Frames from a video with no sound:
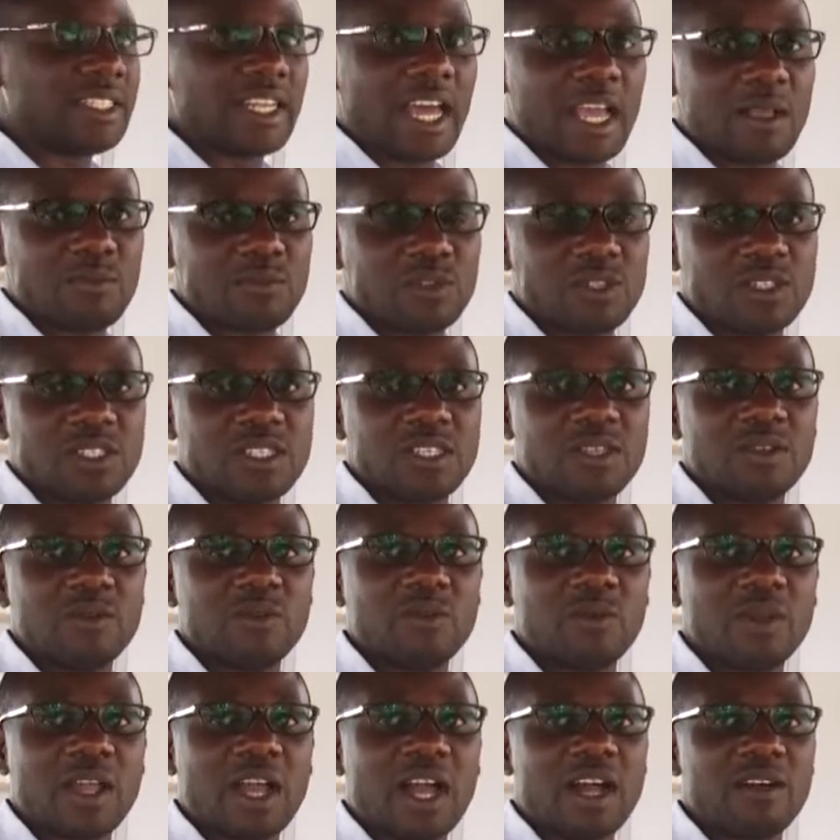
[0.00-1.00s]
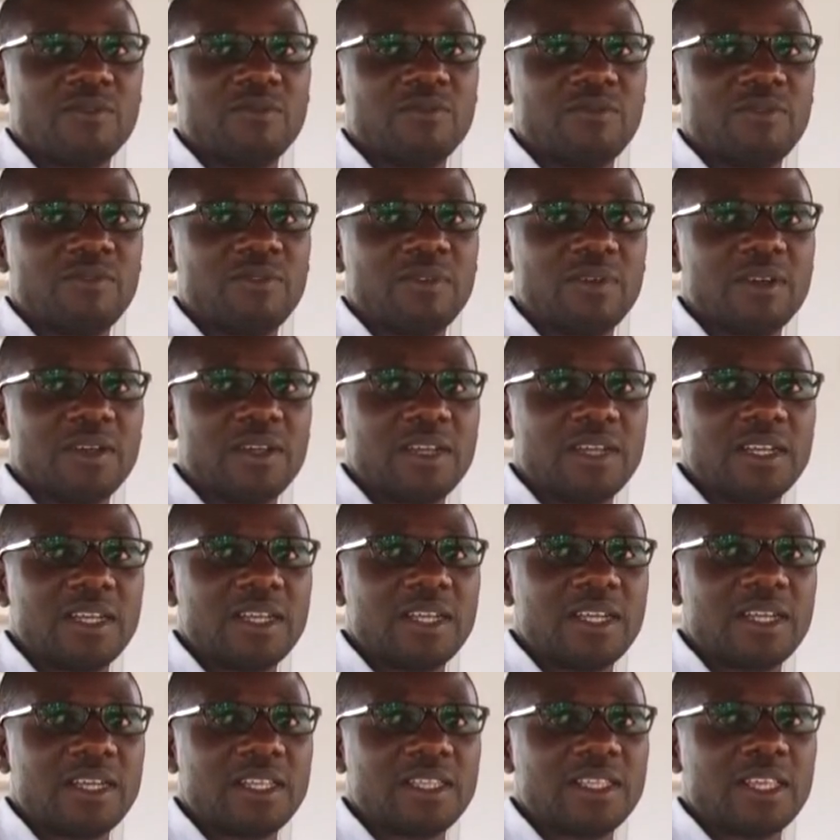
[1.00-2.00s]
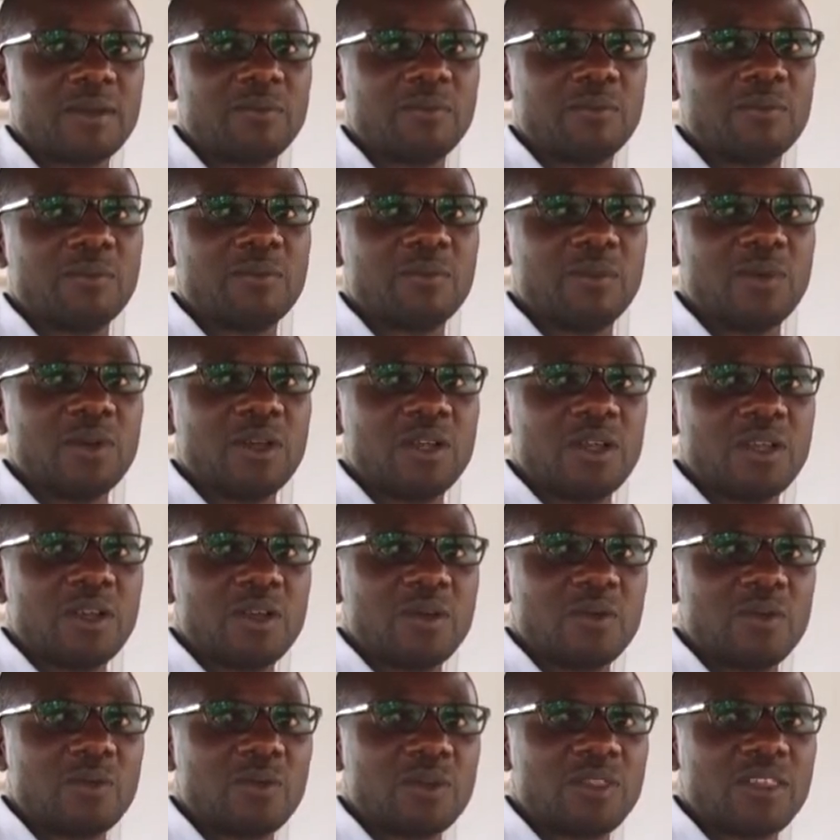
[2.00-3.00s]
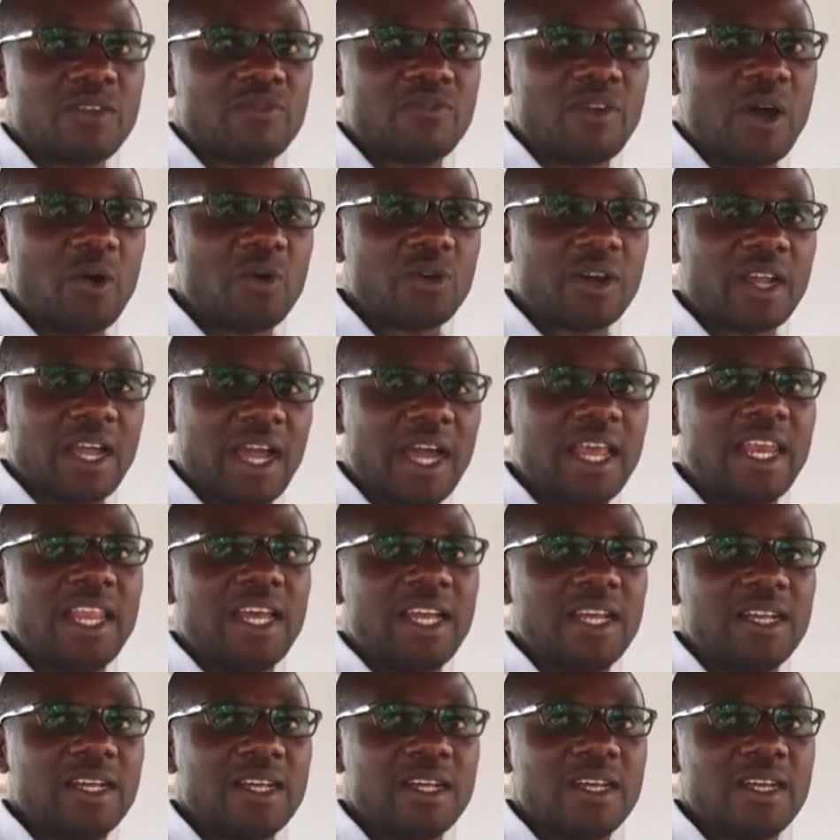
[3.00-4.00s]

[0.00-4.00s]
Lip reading: times we have them with the fawn color,